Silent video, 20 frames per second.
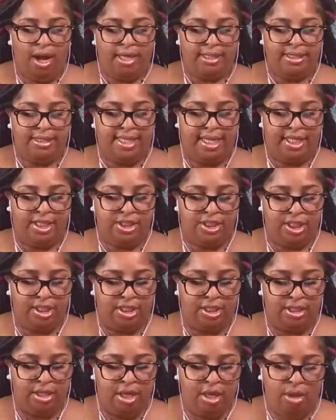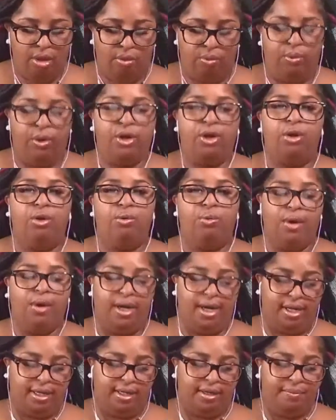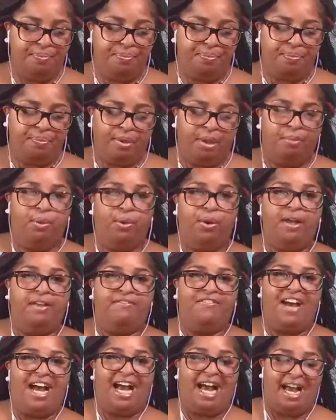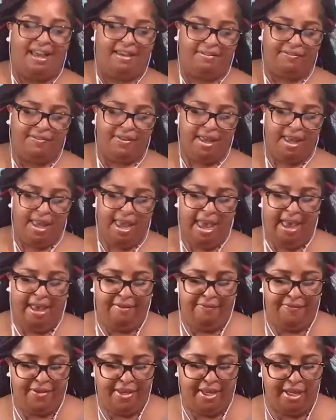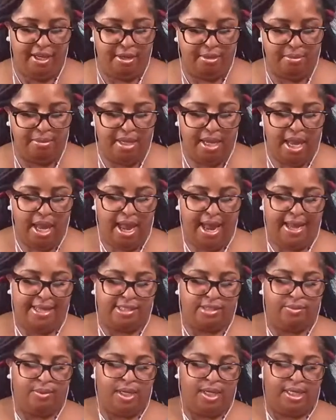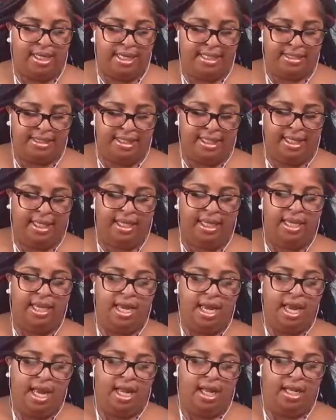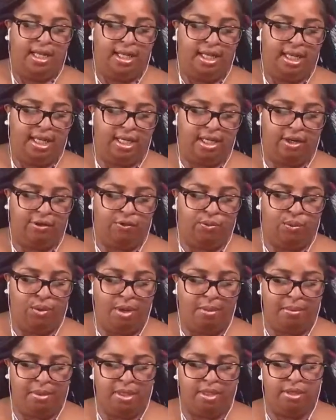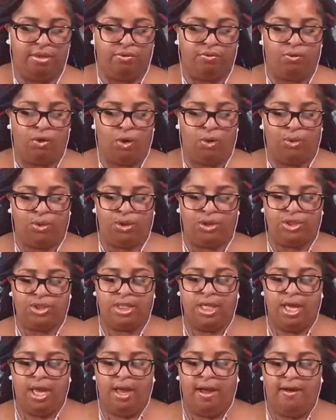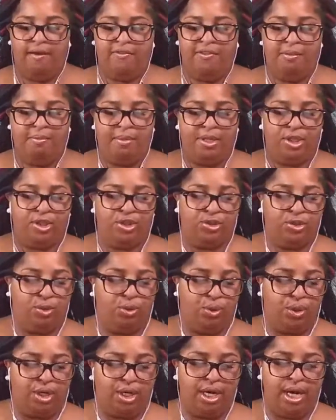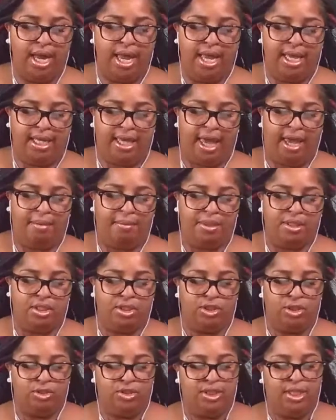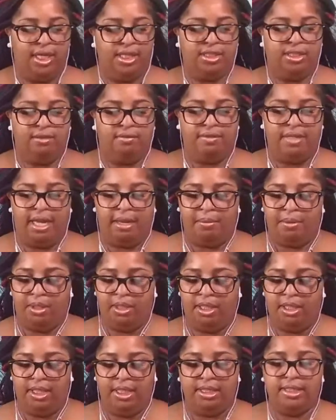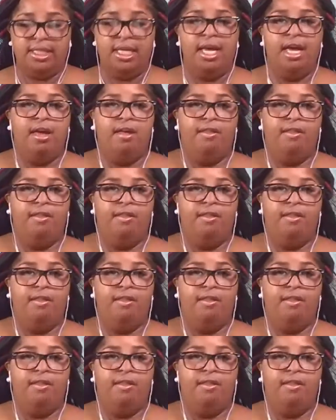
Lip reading: station 101.5 FM, as well as the League of Women Voters of the Miss Shore, Cambridge Association of Neighborhoods,